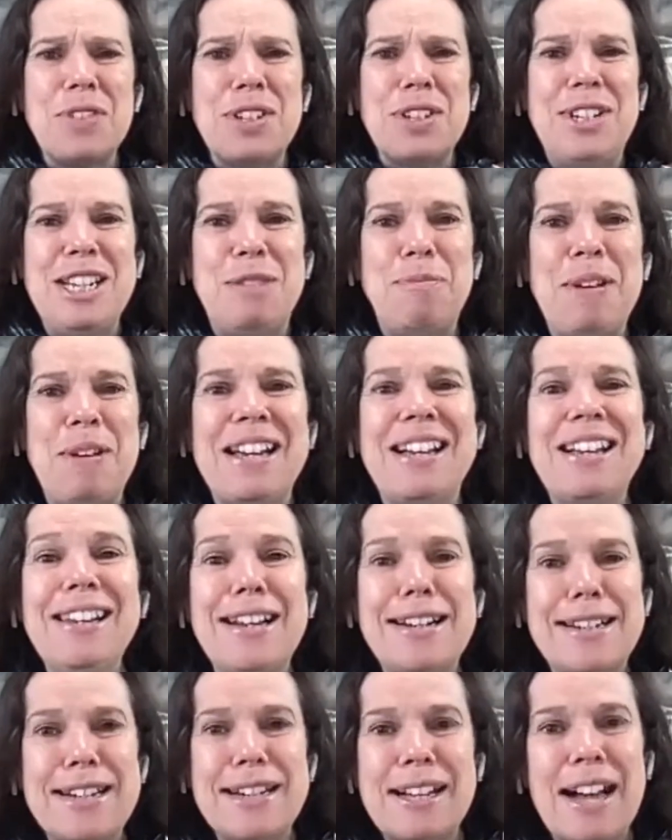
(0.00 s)
She's been
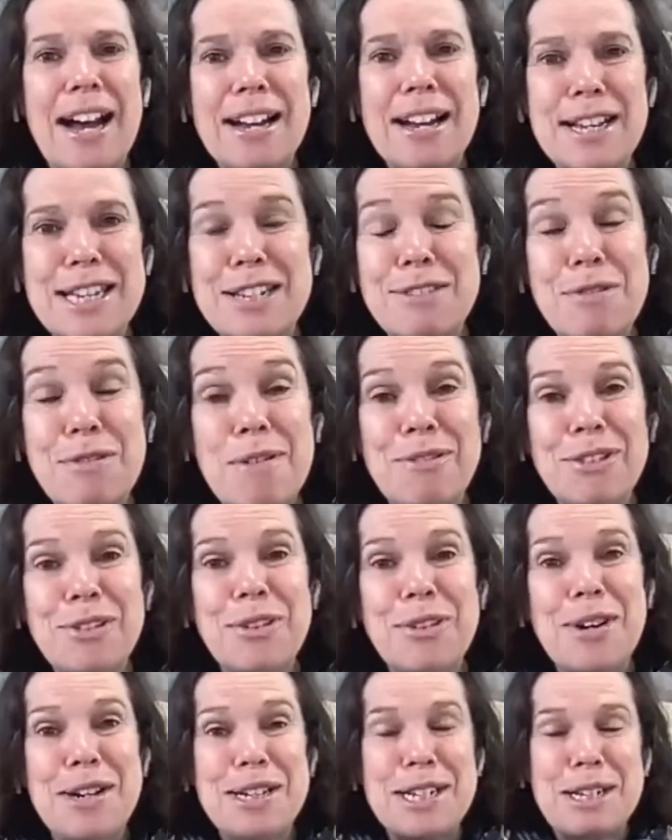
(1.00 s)
collecting cuttings from
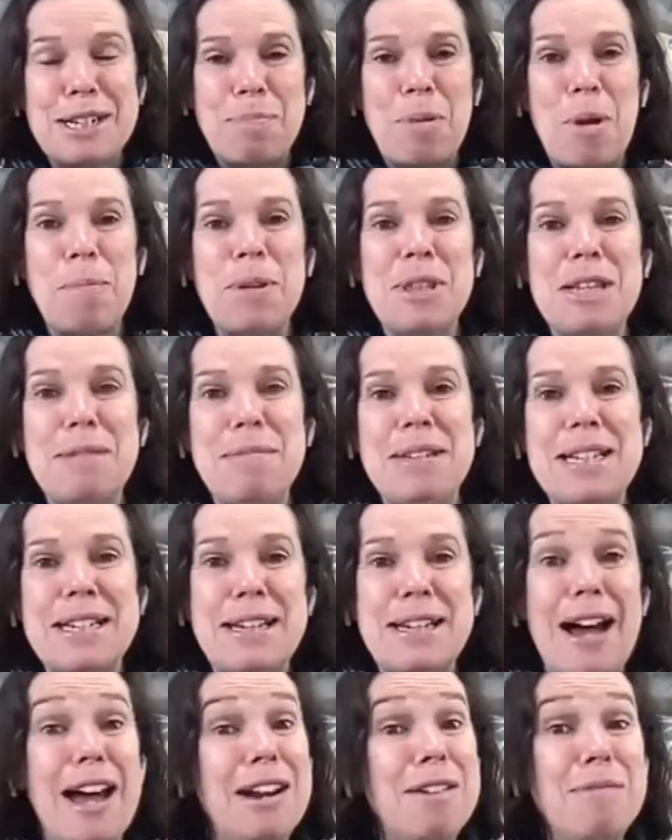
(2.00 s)
everywhere and just popping them in the
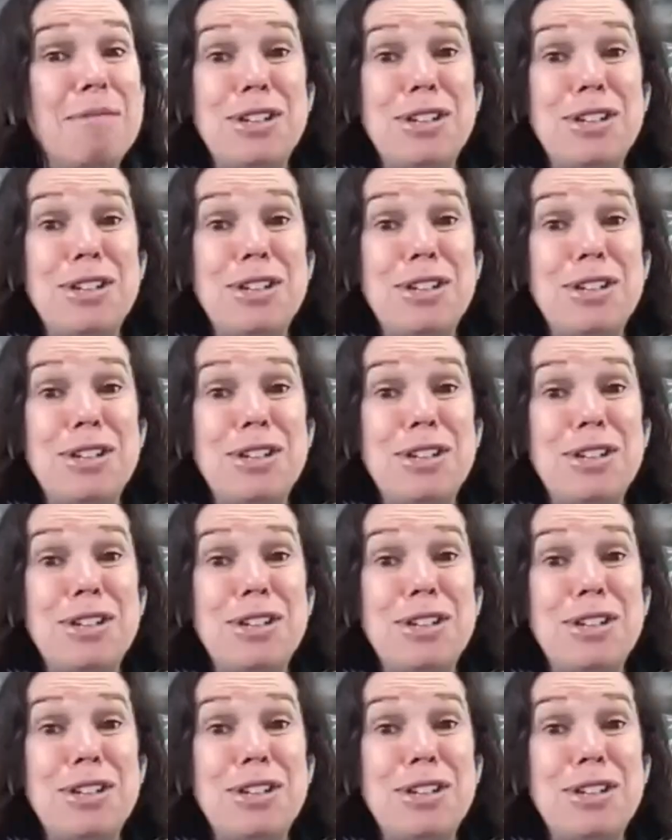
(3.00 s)
garden,